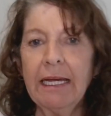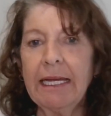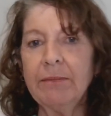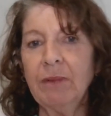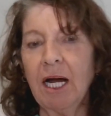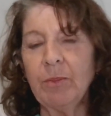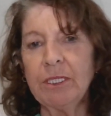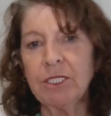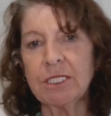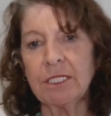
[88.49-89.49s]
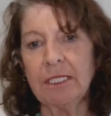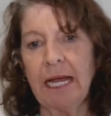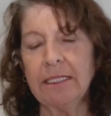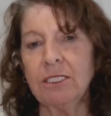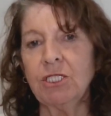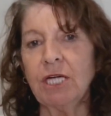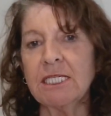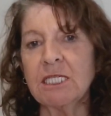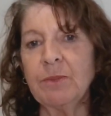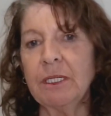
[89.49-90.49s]
it might be just an
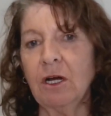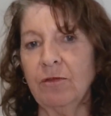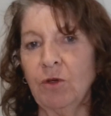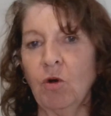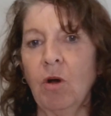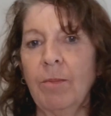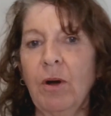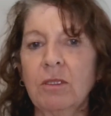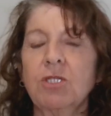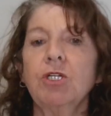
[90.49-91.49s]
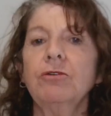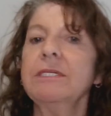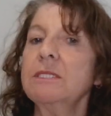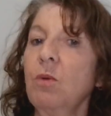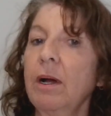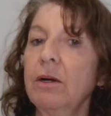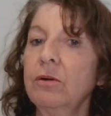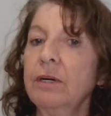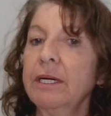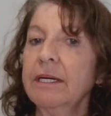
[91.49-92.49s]
adjustment of your posture as
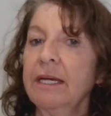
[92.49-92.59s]
well,